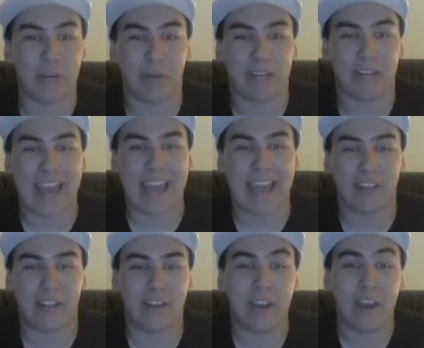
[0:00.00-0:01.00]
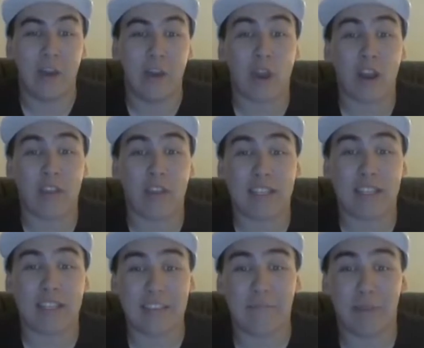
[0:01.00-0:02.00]
or cattle in, rather than a
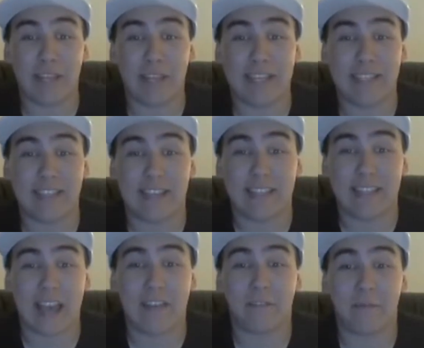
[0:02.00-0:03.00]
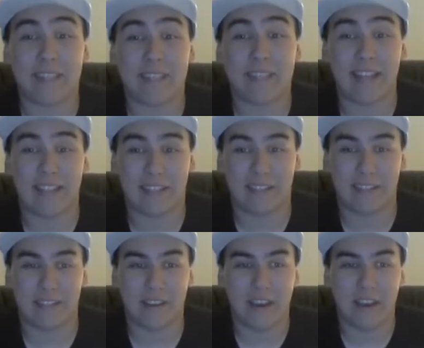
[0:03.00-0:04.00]
safe place to hide from the Titans.
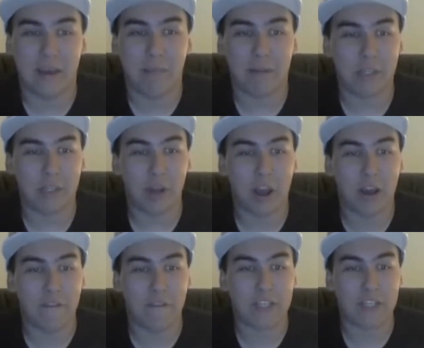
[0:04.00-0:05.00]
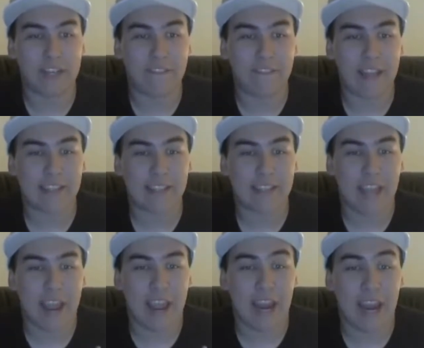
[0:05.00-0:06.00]
But due to unforeseen events,
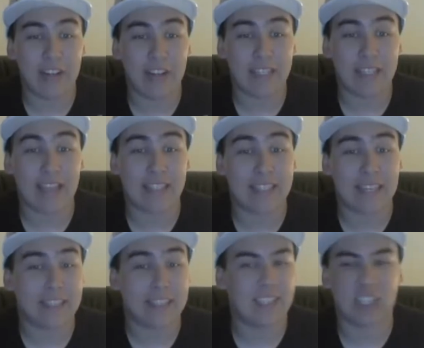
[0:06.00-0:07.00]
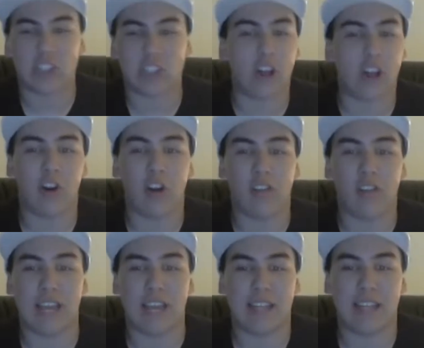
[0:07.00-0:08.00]
Eren decides he needs to slaughter all the
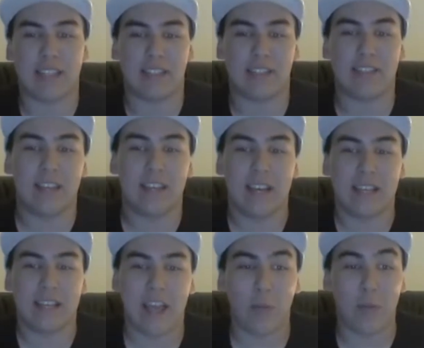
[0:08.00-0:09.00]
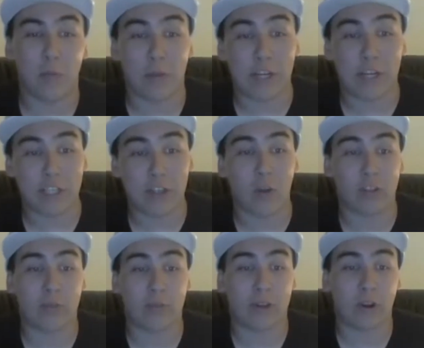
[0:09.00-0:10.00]
Titans to help him reach his
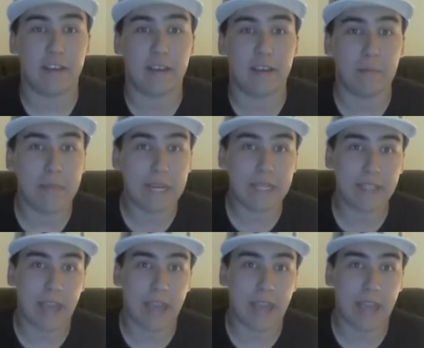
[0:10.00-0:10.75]
ultimate goal. Mikasa